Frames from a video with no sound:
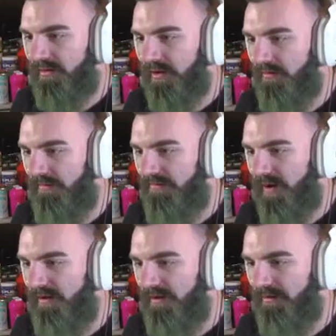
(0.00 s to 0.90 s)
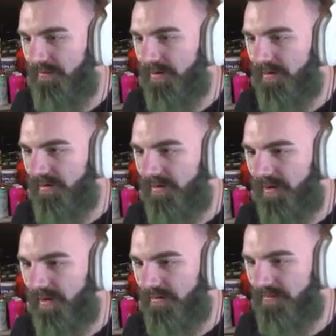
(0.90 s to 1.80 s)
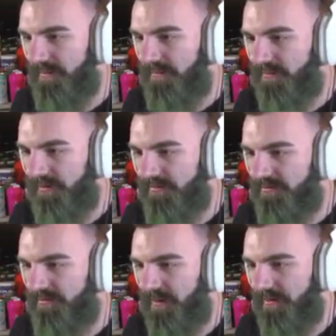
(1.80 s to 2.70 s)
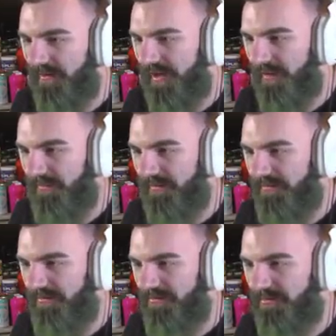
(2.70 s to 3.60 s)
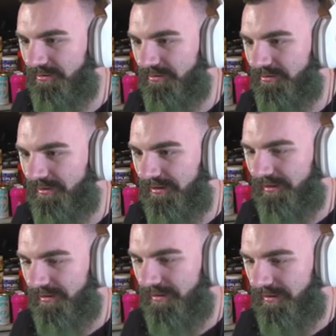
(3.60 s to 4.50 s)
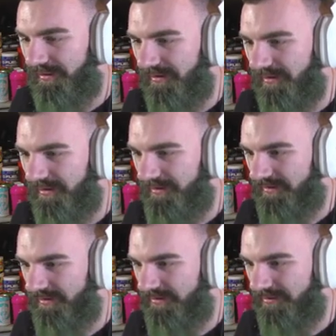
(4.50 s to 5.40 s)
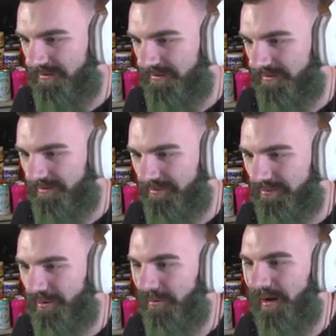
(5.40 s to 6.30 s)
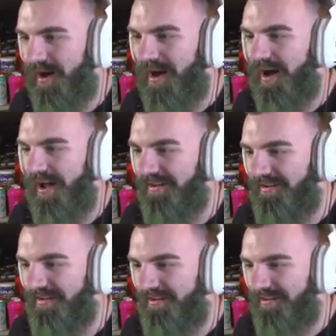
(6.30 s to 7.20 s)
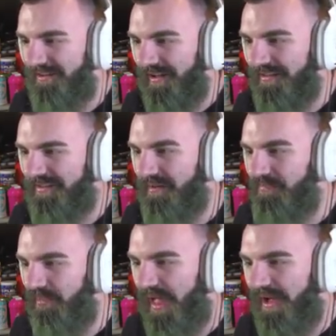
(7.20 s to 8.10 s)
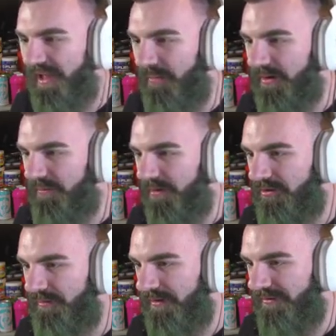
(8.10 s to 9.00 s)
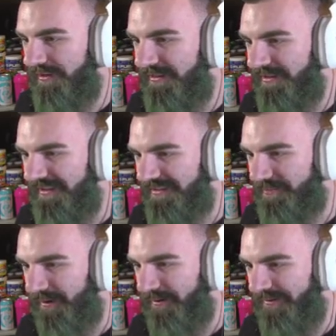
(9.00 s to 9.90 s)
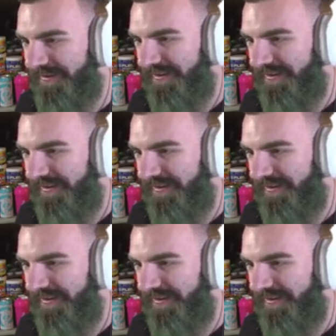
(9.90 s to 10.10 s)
I only find anyone. Uh, people are just probably camping. This is just... Uh, this is so odd. It's like Blackout, but in multiplayer. Look, look at this, bro.